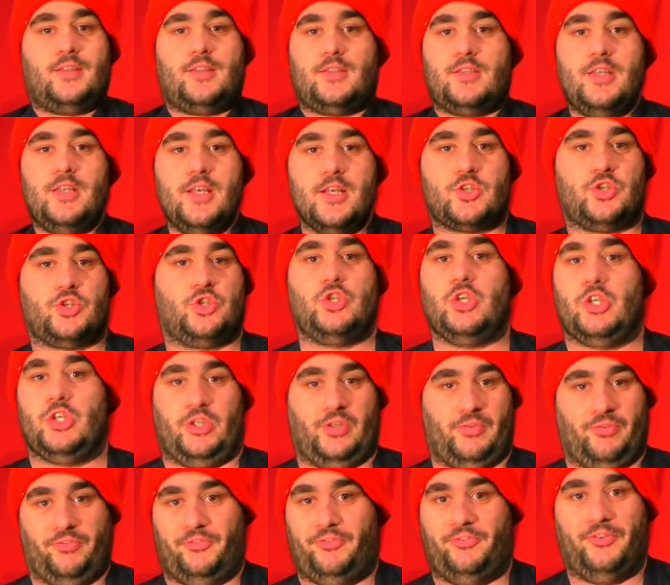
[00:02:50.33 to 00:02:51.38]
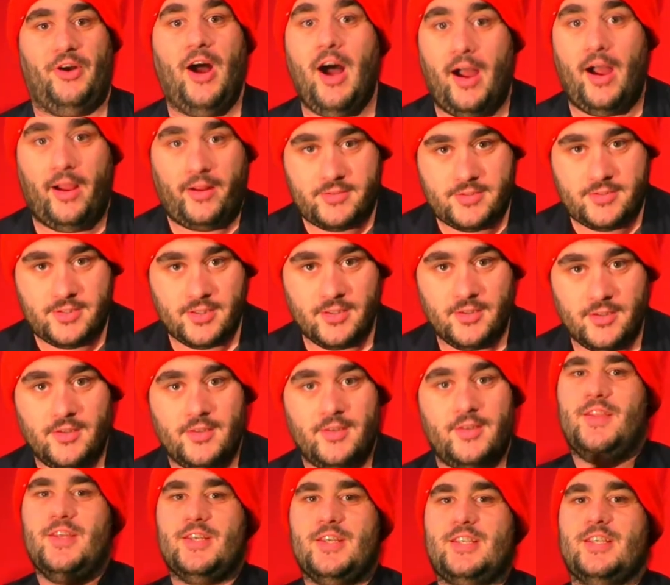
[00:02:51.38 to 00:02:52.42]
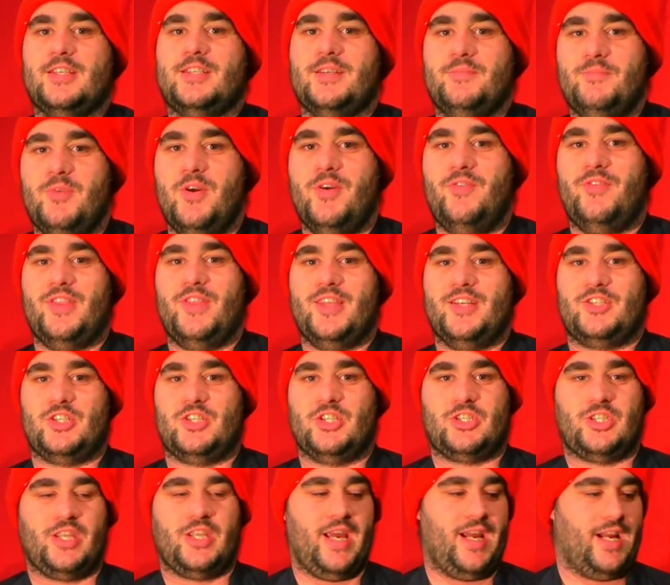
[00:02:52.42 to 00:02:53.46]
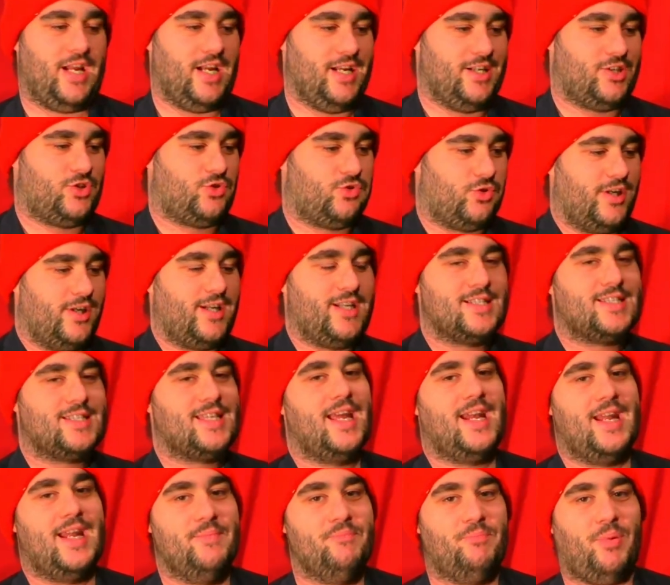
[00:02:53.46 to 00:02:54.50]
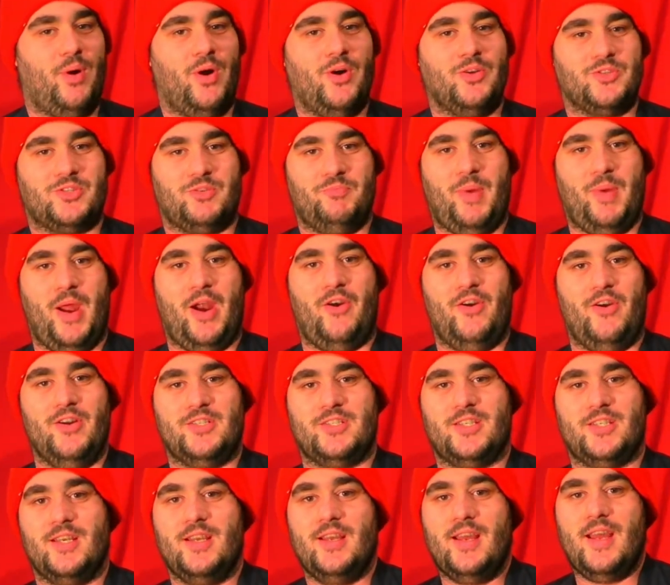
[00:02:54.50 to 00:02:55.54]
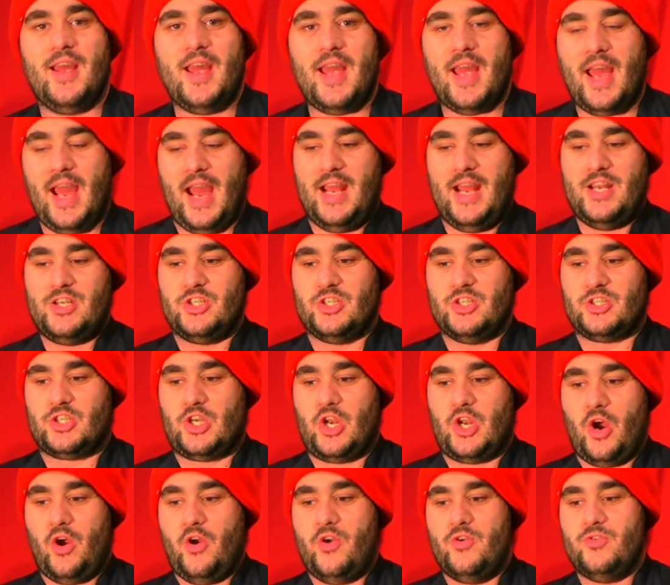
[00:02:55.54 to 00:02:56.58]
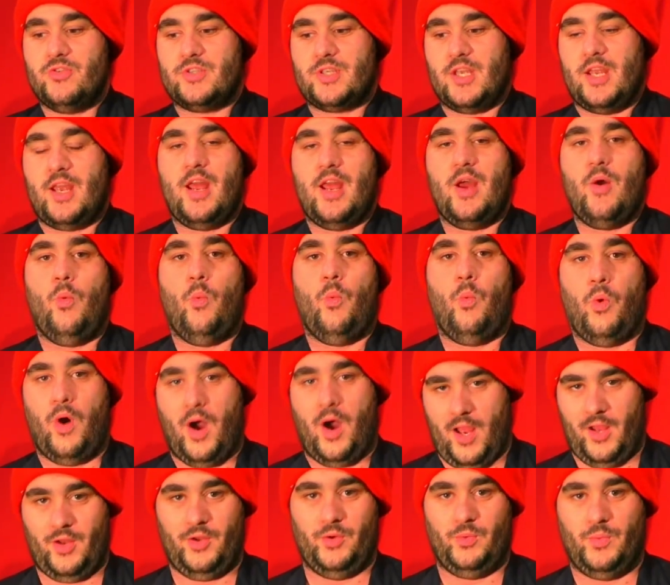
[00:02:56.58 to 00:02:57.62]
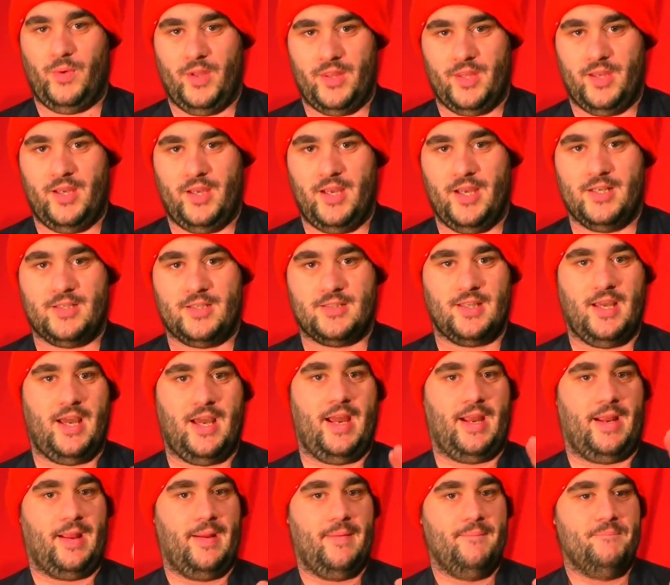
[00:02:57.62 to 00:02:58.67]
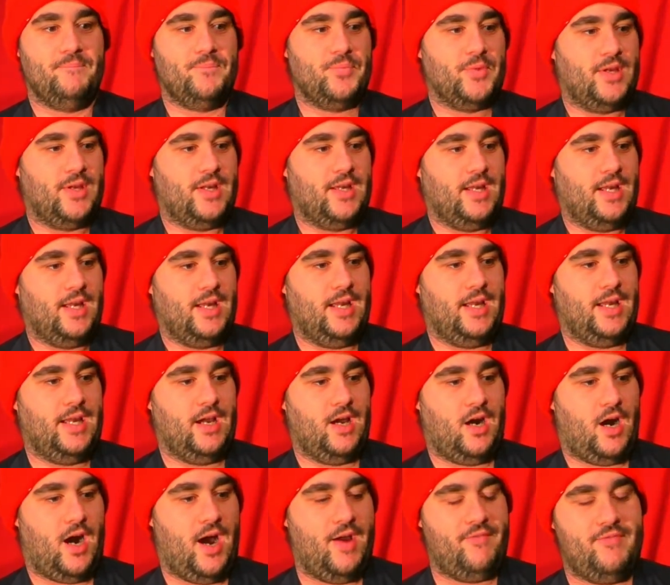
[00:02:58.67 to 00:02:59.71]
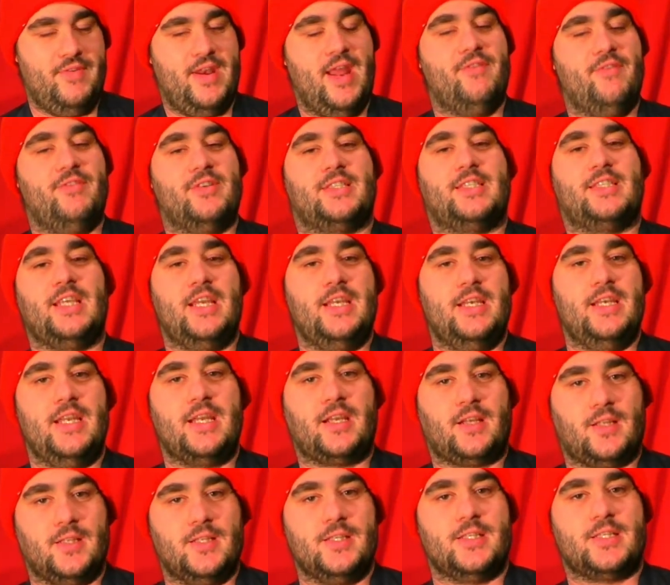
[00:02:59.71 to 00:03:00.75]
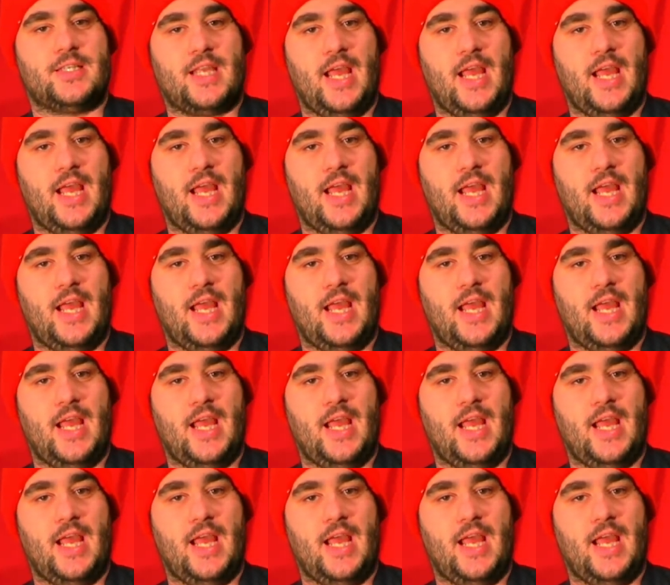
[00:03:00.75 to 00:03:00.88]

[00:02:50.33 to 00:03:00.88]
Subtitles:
It's just fucked. This is a movie that just it triggers that impulse of parents and just goes wild with it. It's like, I've never seen Nicolas